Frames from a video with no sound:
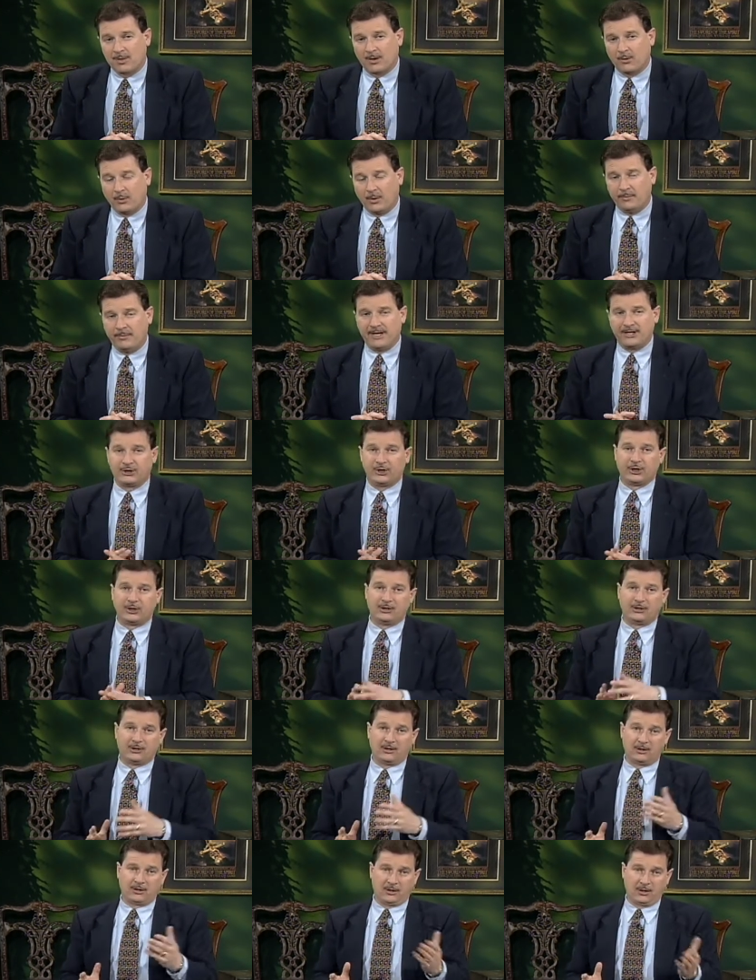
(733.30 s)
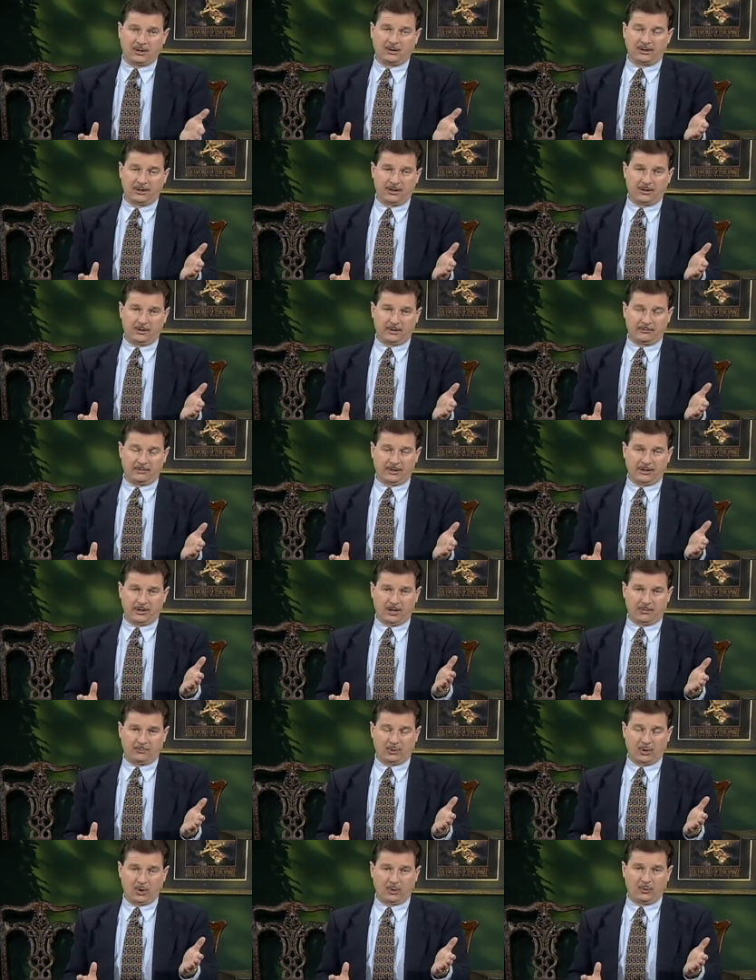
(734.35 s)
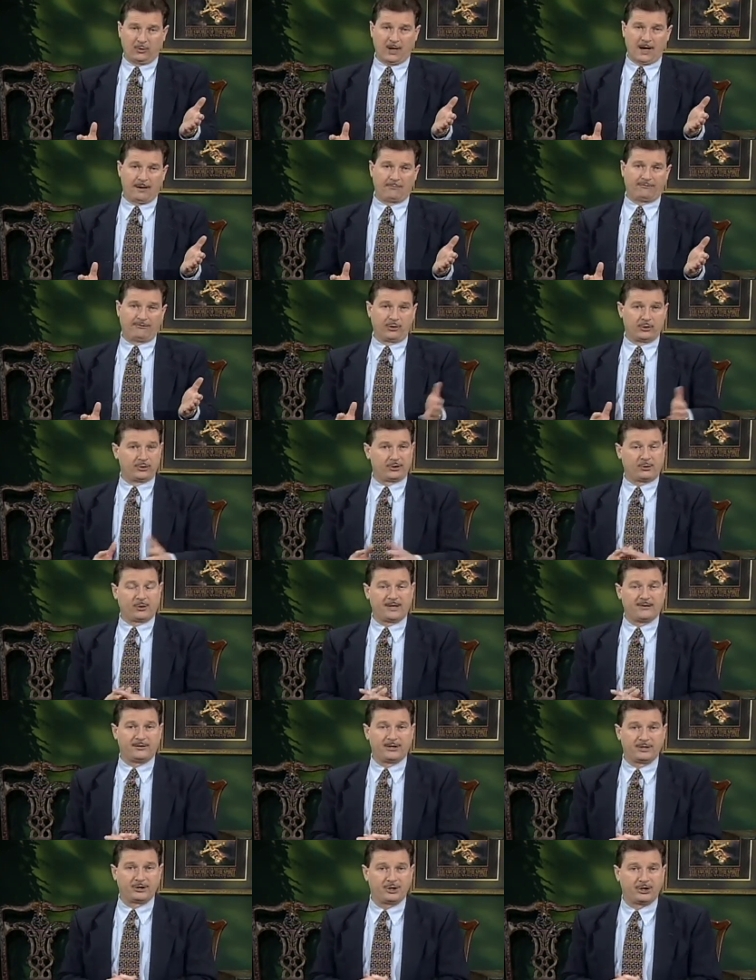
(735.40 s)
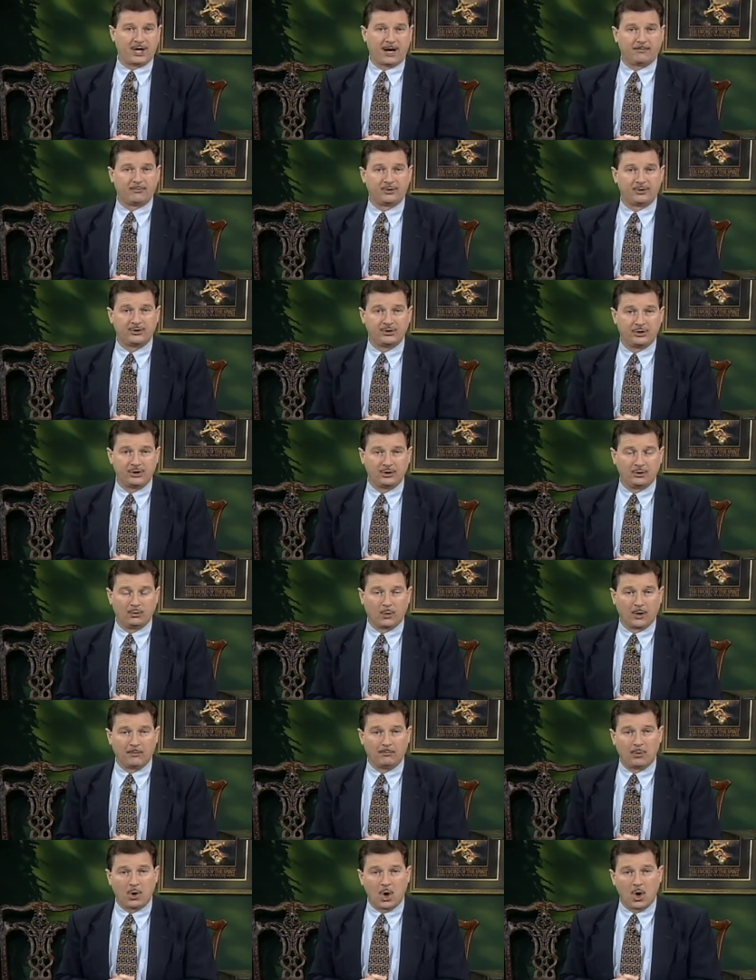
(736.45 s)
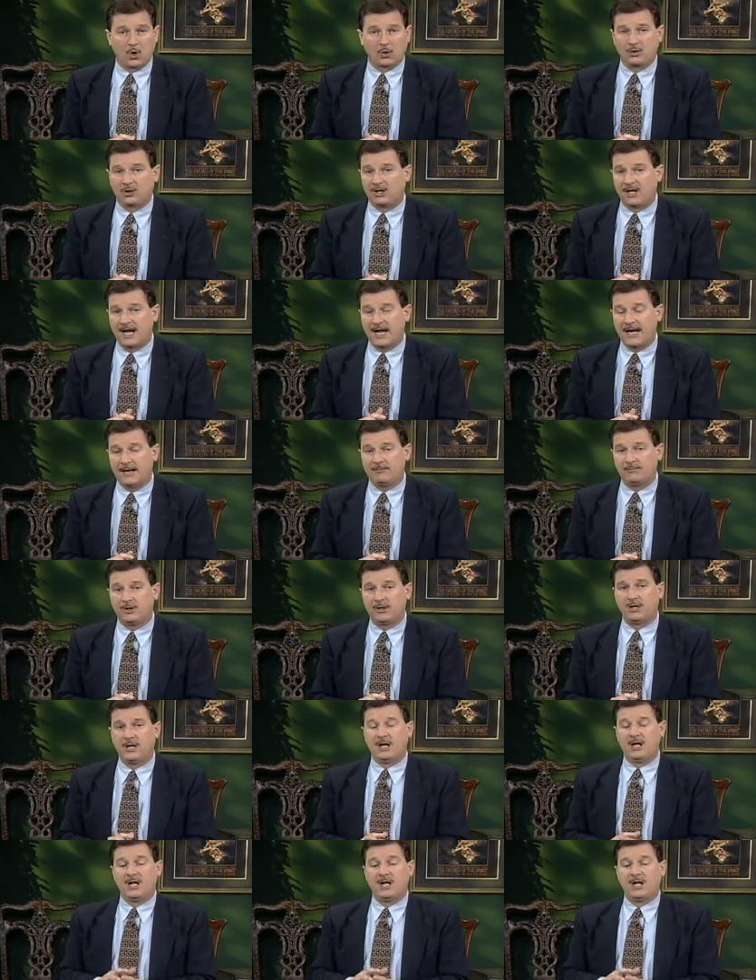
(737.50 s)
We mentioned earlier in our program 1 Corinthians chapter 2, where Paul claimed